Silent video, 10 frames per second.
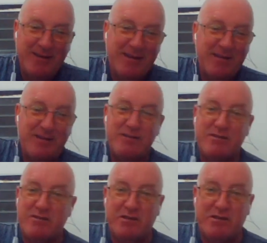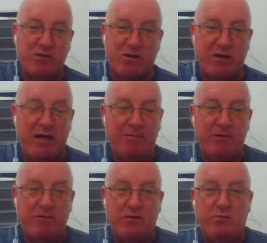It's just not going to happen
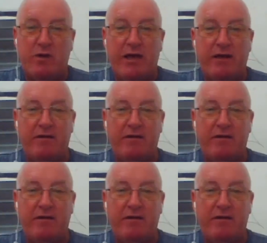on this planet,